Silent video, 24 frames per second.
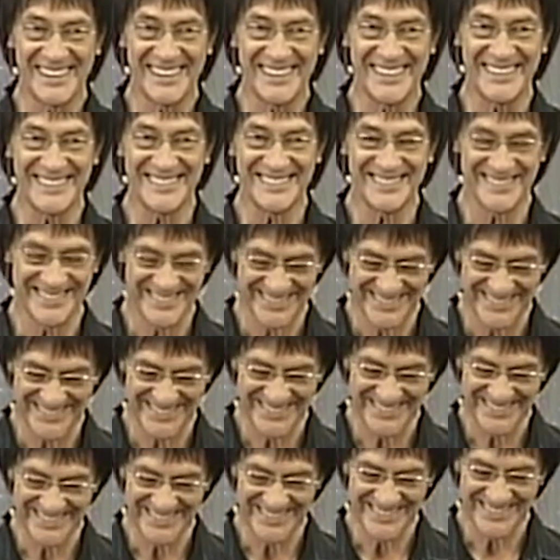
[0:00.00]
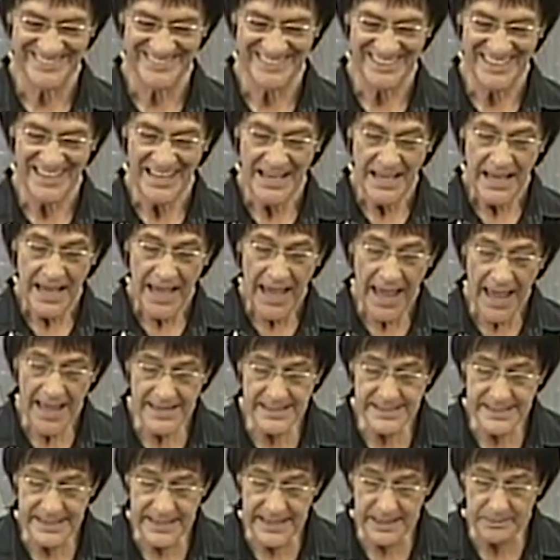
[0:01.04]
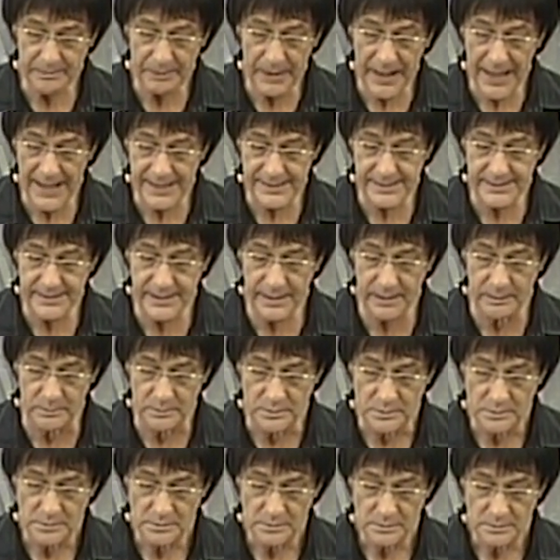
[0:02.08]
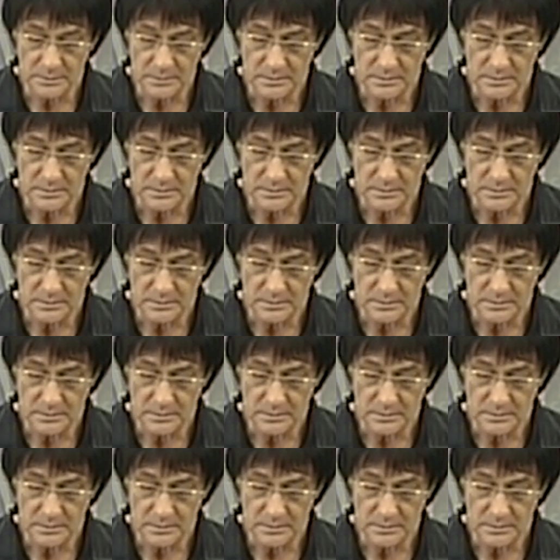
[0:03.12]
ready? And he blessed him